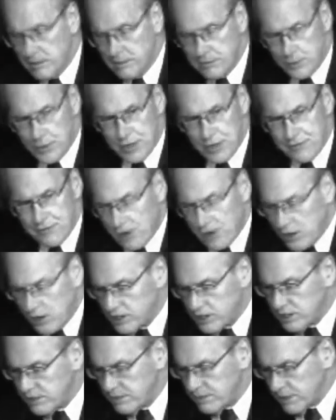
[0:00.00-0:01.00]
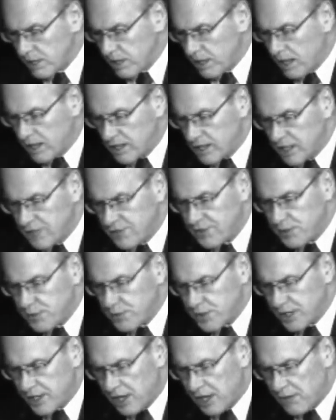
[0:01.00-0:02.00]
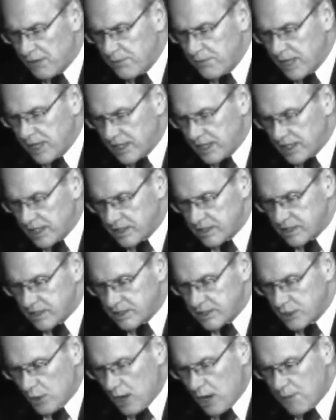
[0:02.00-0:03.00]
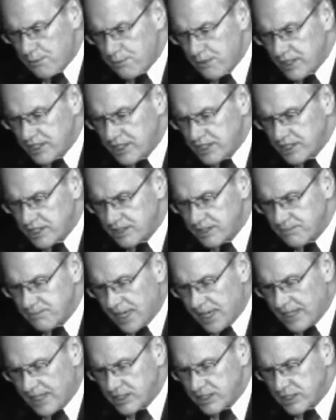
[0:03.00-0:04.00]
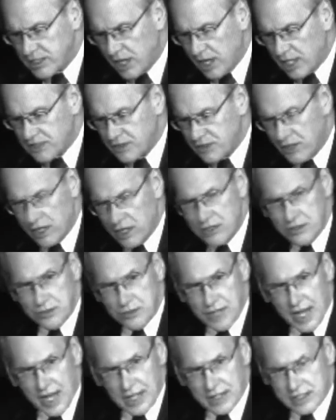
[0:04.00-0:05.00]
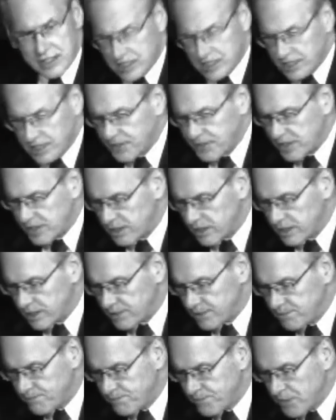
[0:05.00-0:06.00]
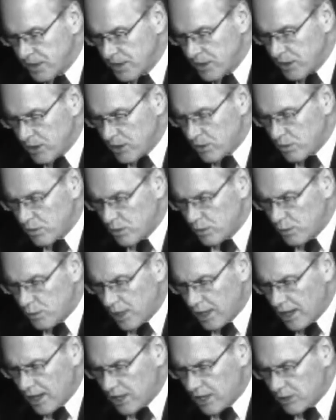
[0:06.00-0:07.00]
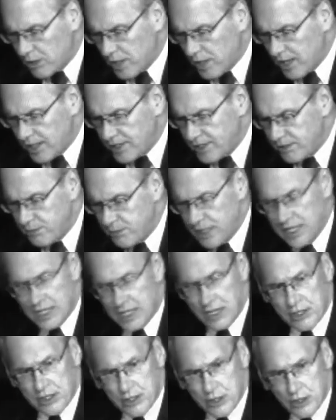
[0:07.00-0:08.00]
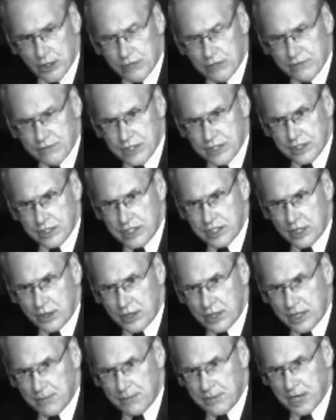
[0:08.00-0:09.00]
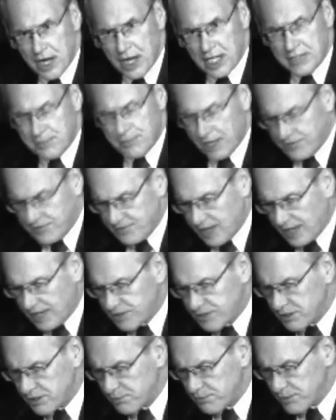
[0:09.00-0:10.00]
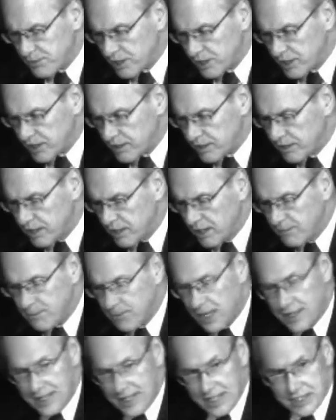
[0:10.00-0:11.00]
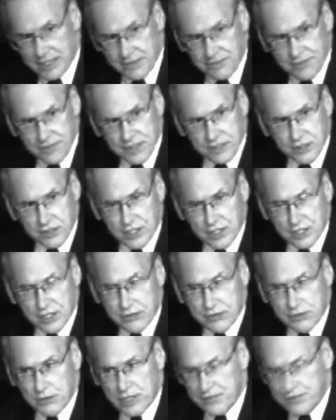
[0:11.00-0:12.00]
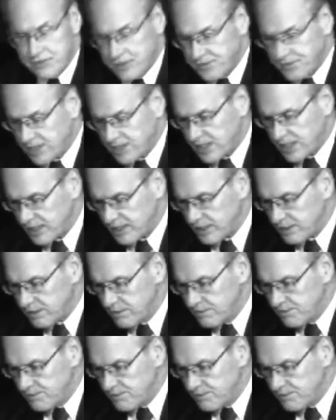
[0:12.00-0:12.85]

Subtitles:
But we have focused on living within our means, so operations and maintenance costs are also down significantly. We're well on our way to meeting our goal of reducing O&M costs by $500 million by the end of fiscal year 2015.